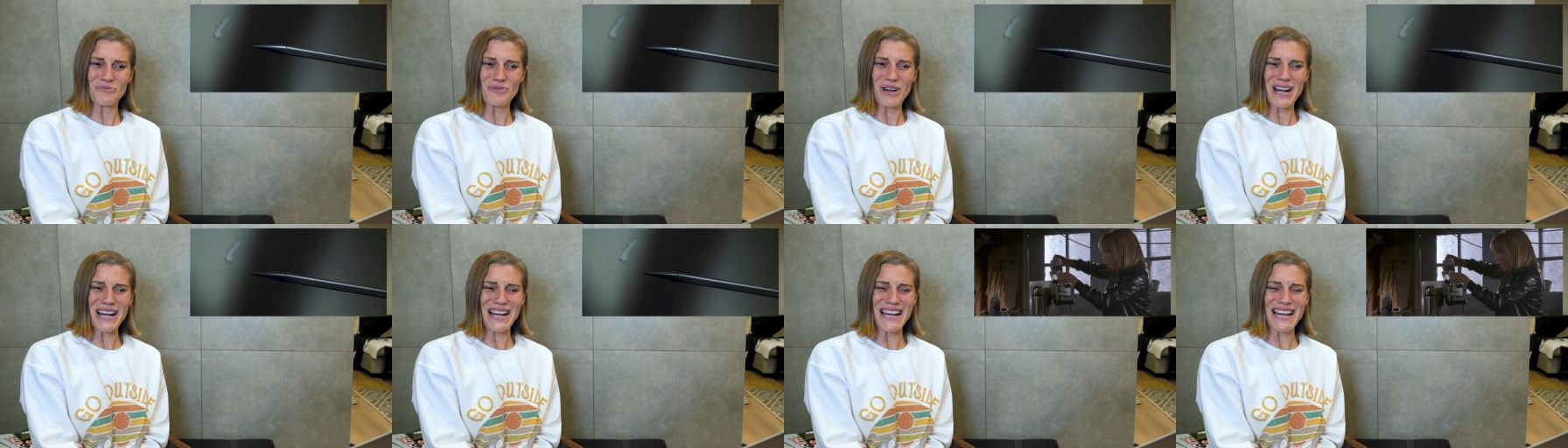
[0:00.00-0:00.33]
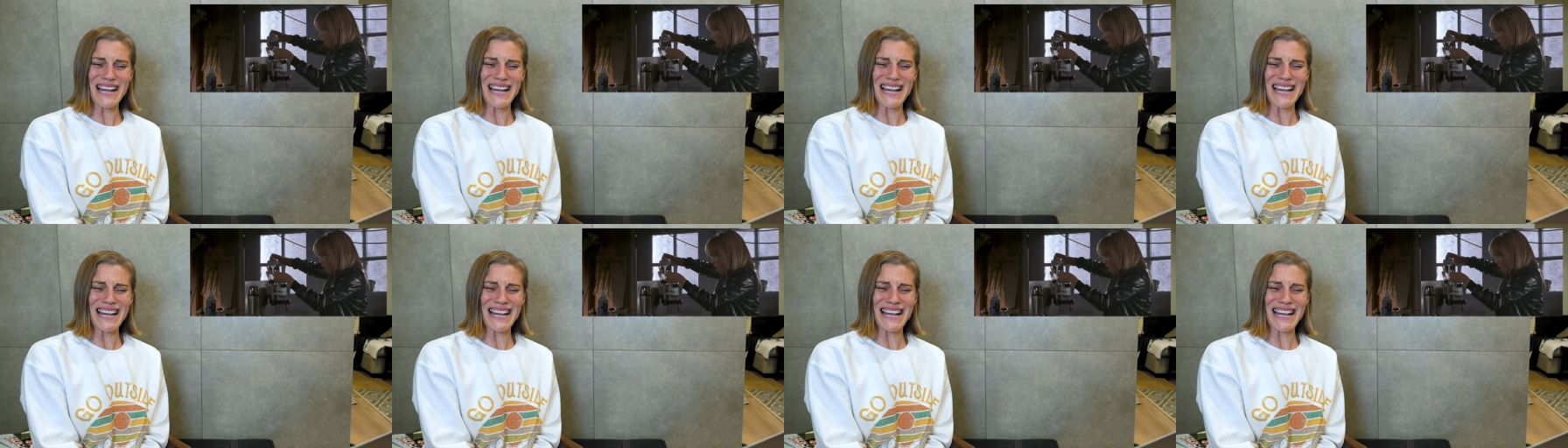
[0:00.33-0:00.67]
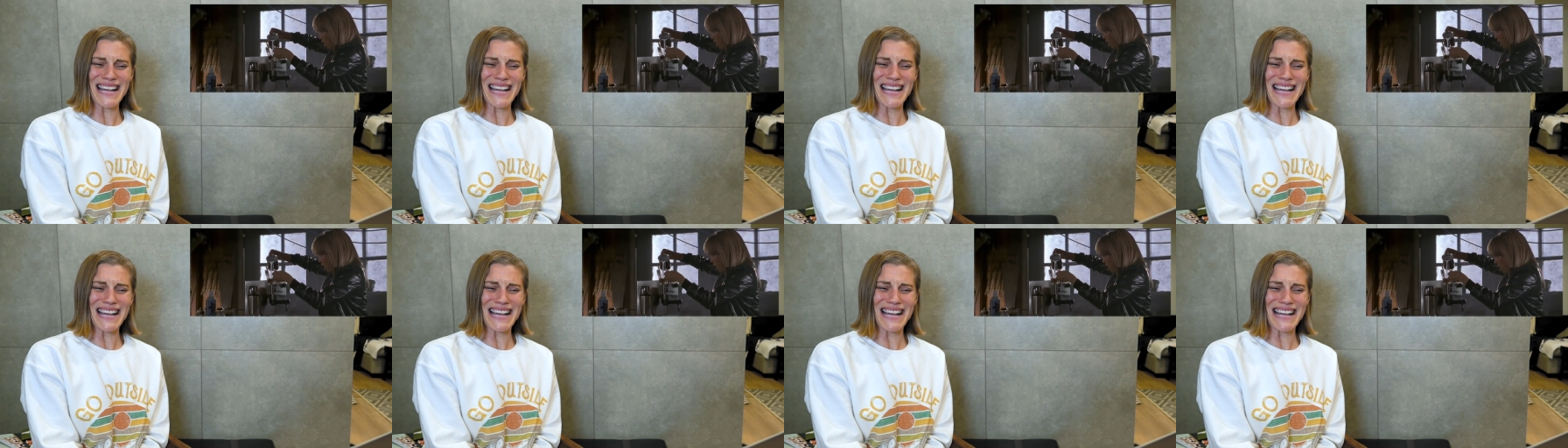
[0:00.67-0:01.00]

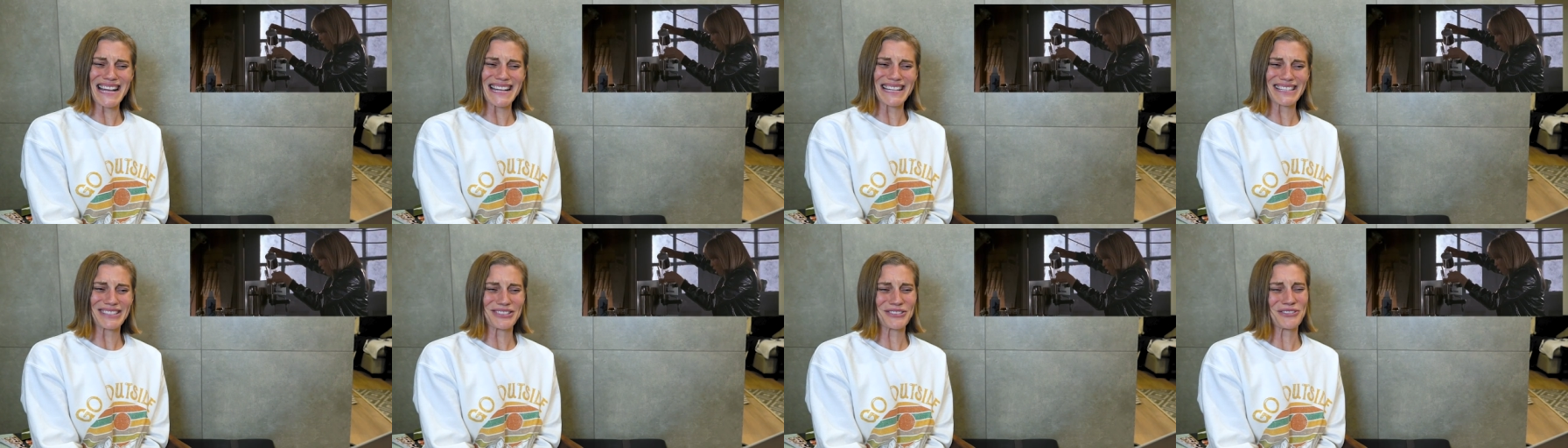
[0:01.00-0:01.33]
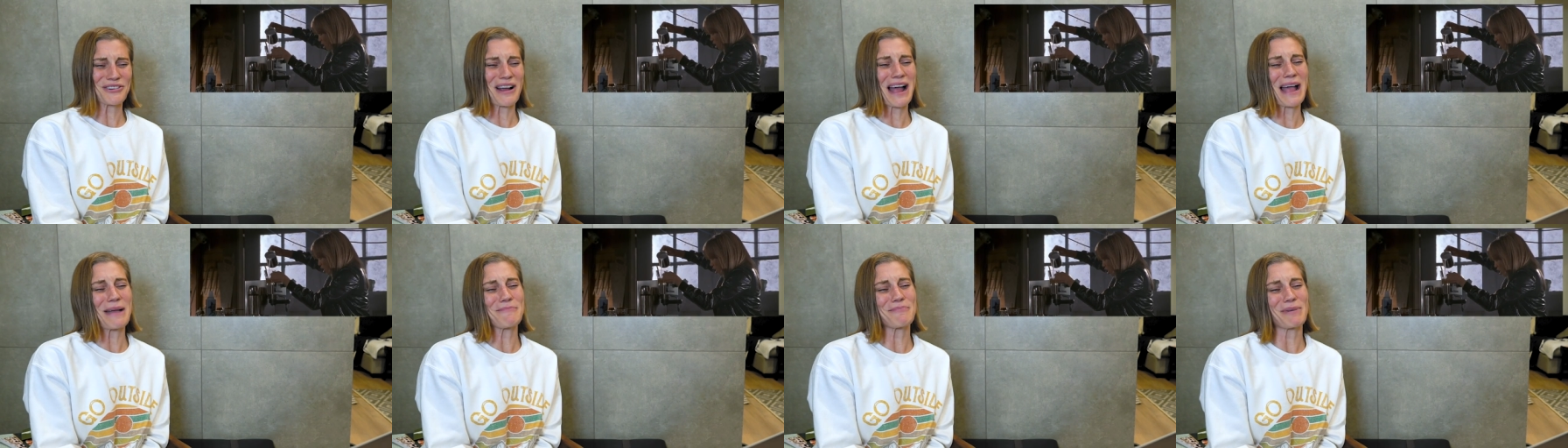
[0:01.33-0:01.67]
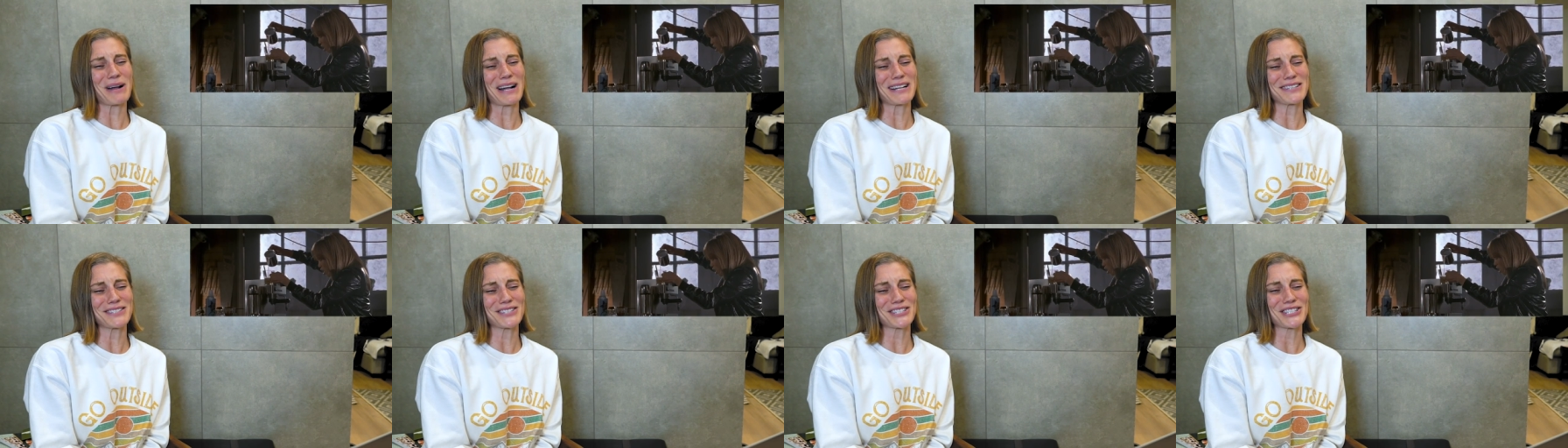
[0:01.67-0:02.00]
What?
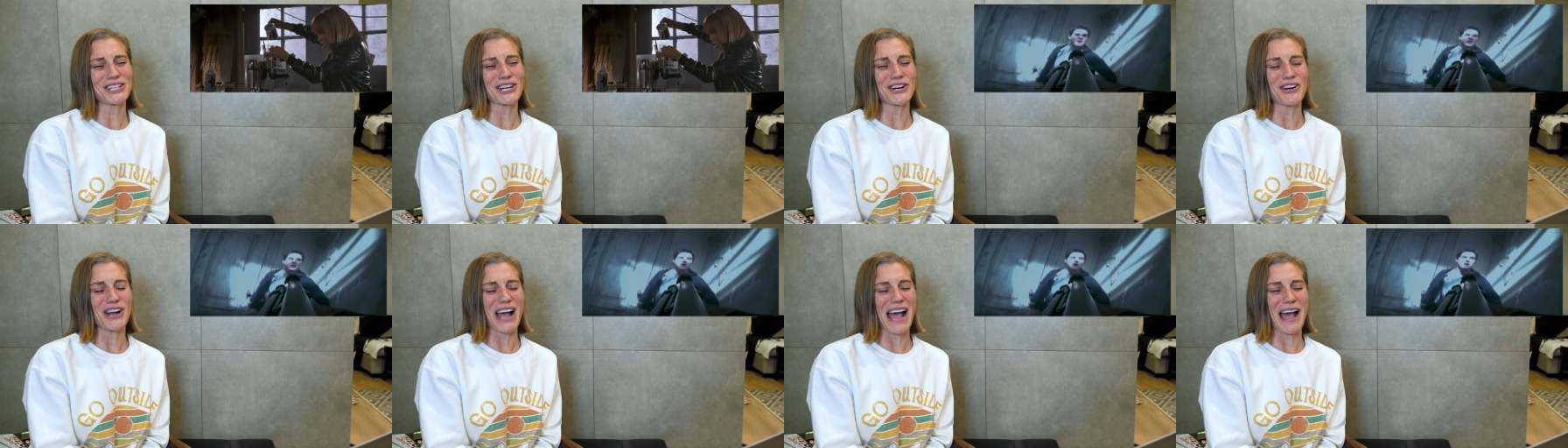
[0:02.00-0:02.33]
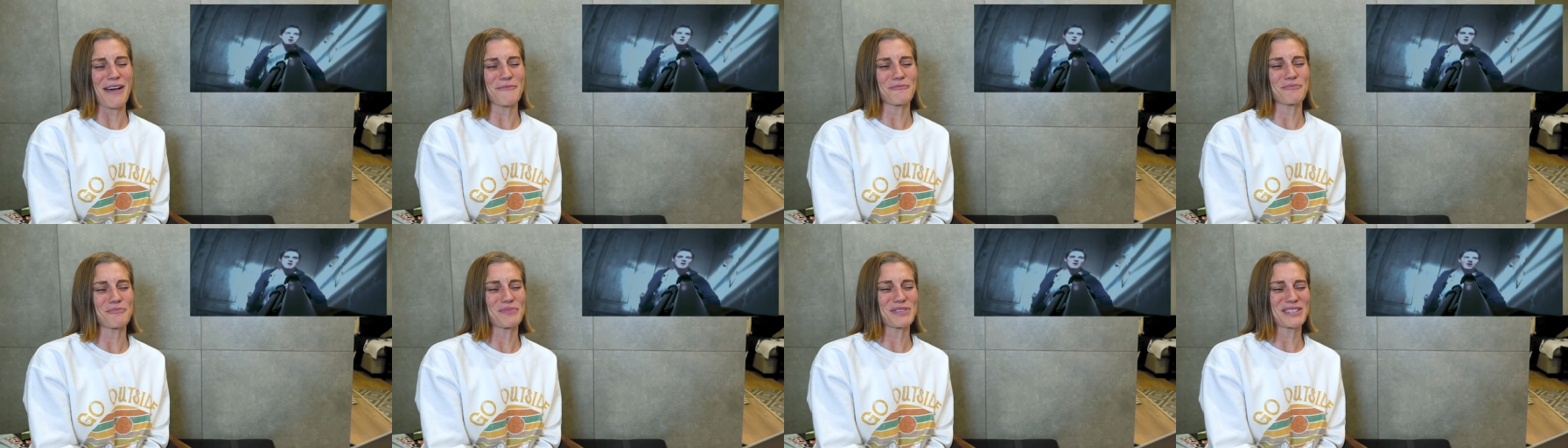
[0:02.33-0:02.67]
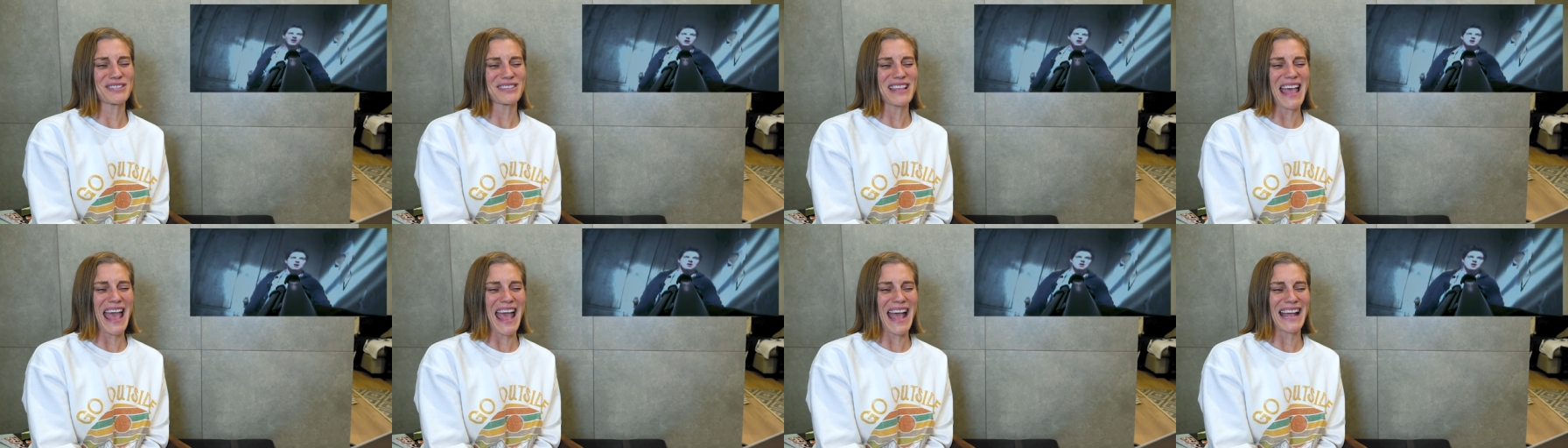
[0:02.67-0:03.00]
Tripods don't have
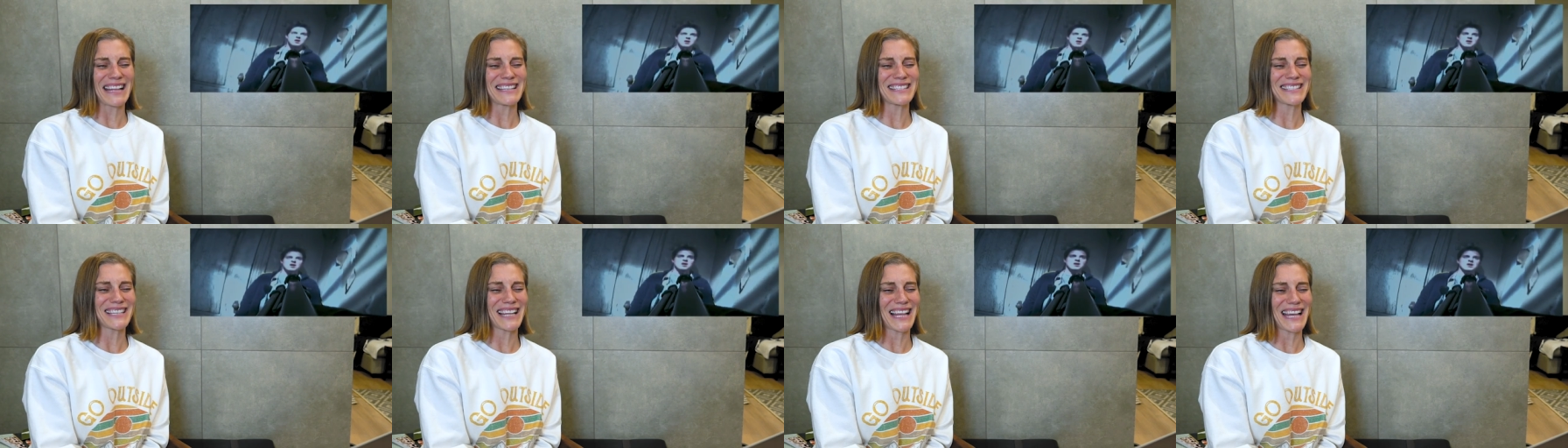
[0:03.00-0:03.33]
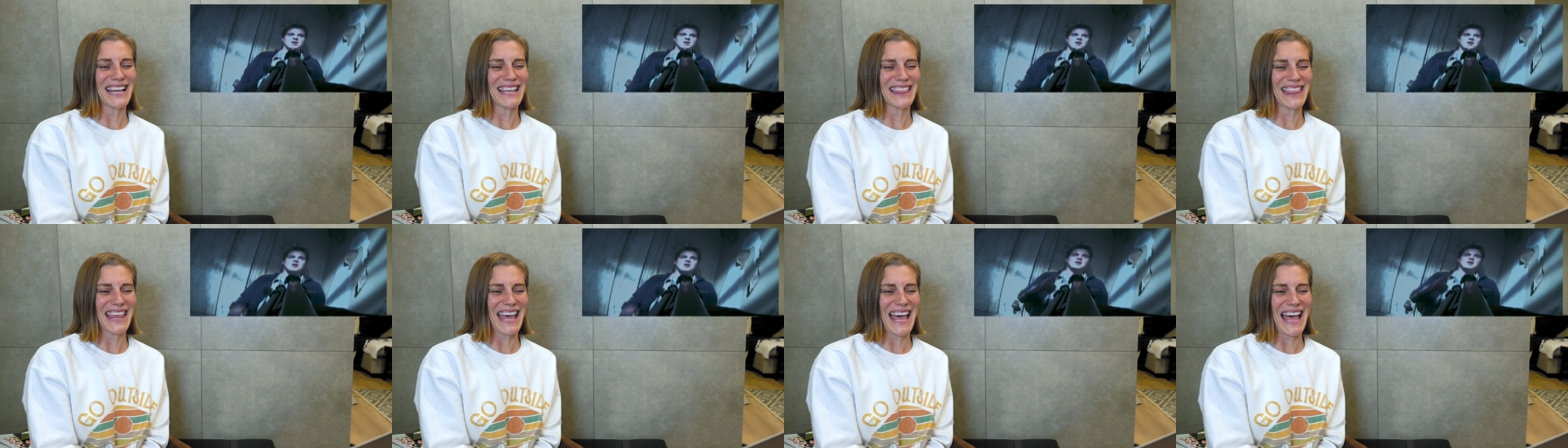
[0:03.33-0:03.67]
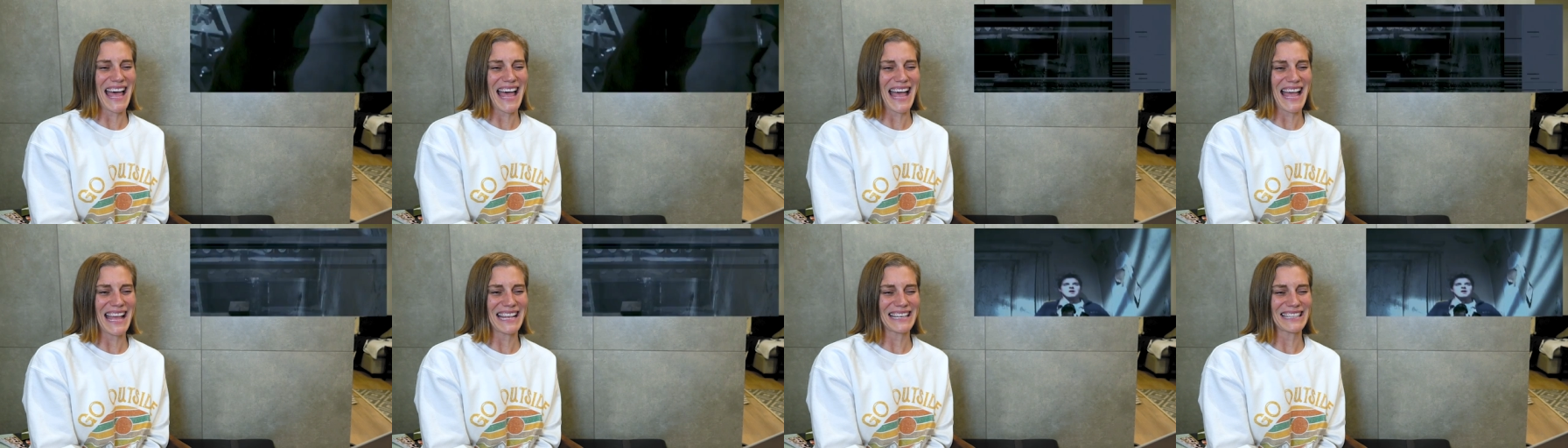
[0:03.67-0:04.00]
ends like
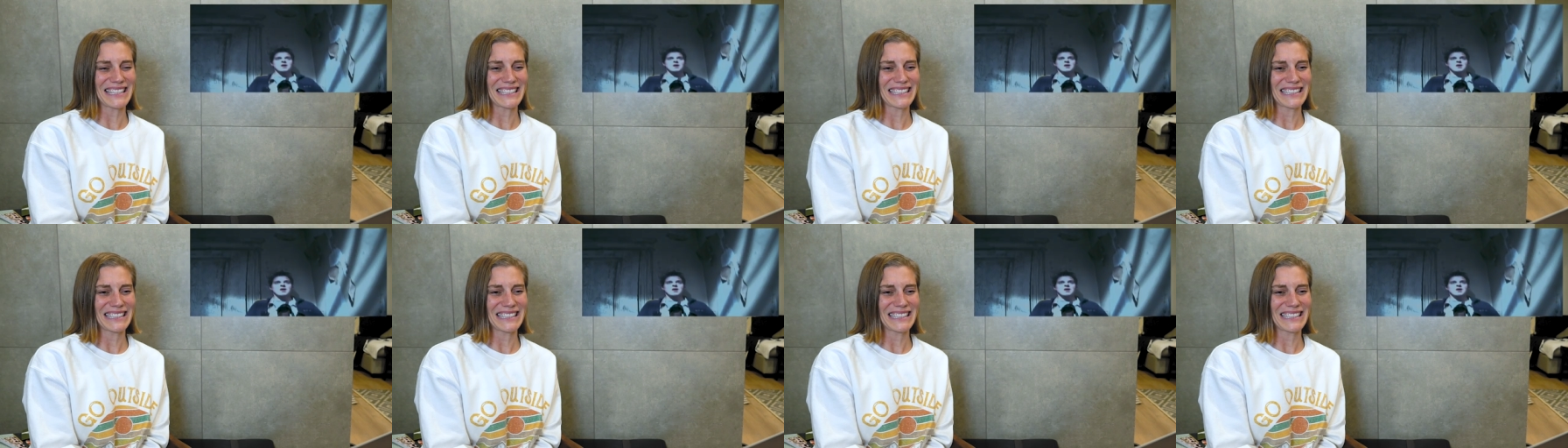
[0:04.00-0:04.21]
that.